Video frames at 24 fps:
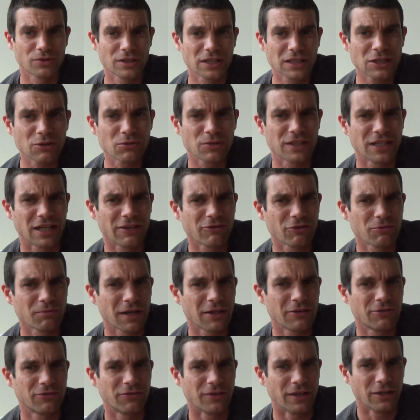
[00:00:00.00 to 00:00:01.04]
really were never my
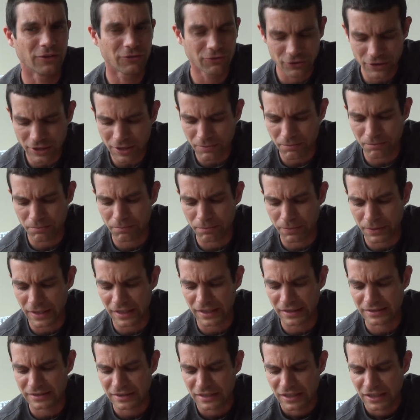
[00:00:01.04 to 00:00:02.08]
favorite,
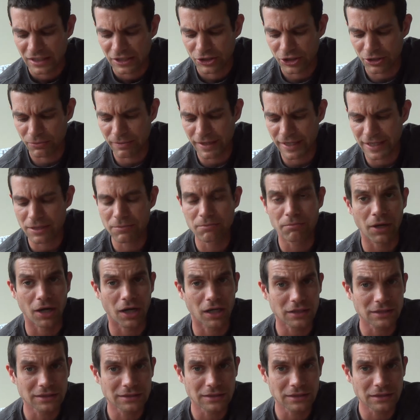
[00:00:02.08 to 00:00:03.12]
but they're made in
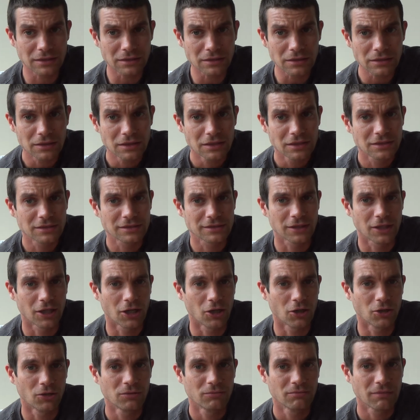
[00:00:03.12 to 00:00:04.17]
Boston,
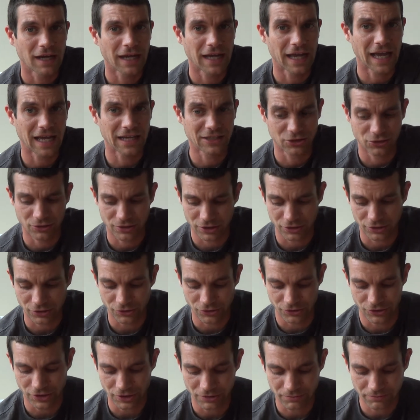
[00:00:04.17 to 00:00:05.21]
so I had to
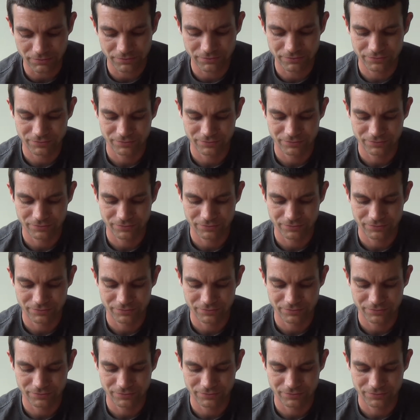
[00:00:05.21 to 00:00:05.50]
include them.